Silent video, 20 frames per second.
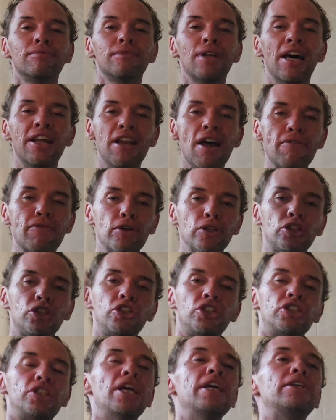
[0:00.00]
I never
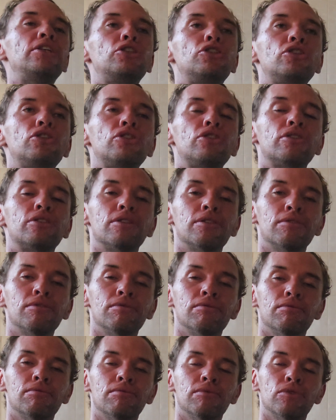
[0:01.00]
cease
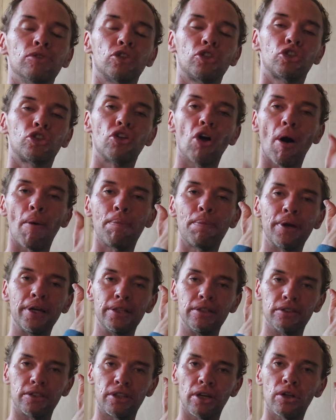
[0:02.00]

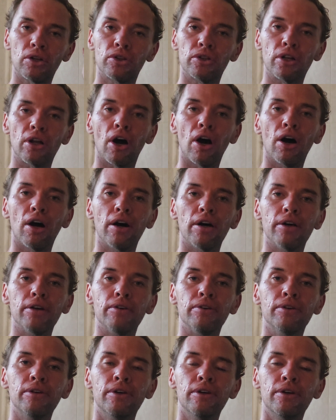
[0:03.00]
stopping till now.
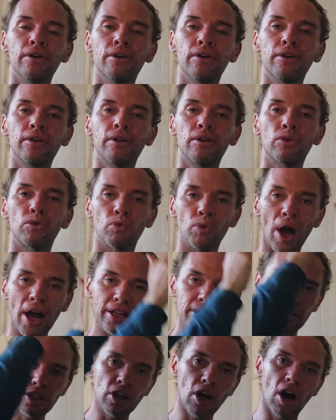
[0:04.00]

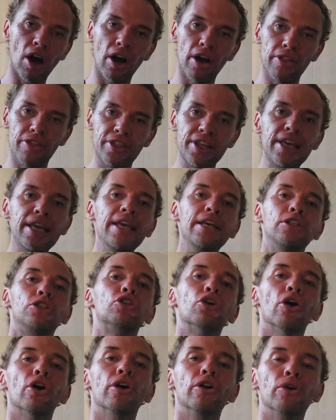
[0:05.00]
Right now, the
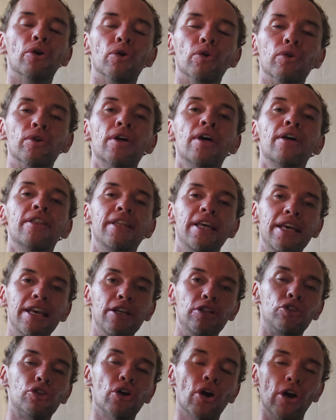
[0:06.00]
eternal,
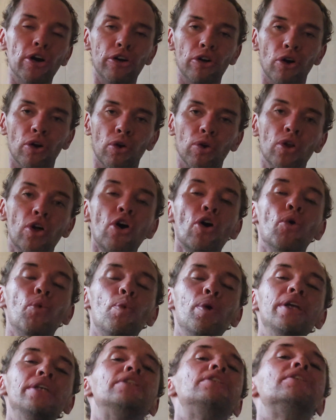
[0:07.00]

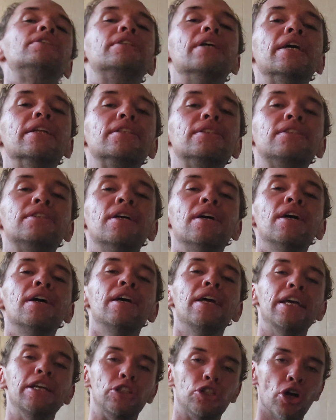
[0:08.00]
we sit
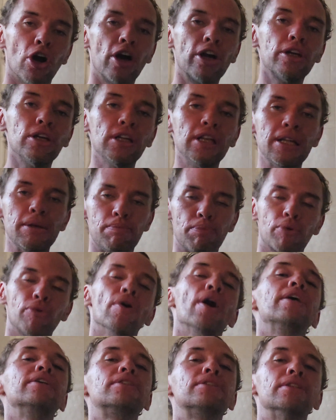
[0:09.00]
eternally
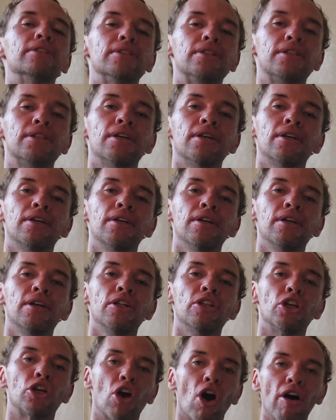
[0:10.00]
present.
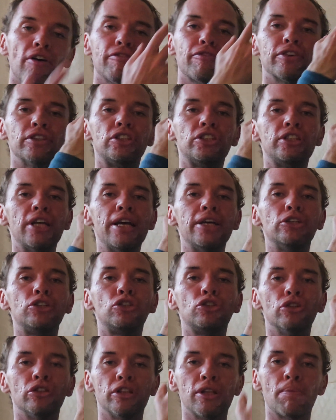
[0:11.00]
The
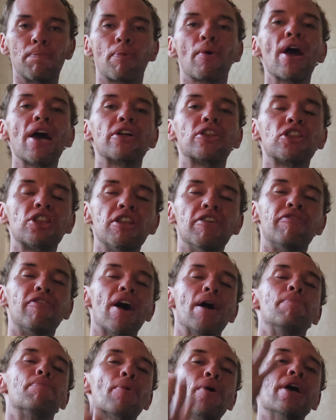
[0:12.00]
conversation, the breath, the
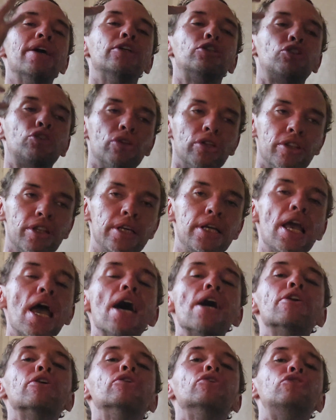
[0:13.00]
vibration, the
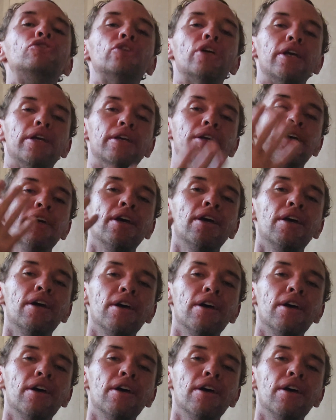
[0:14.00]
energy,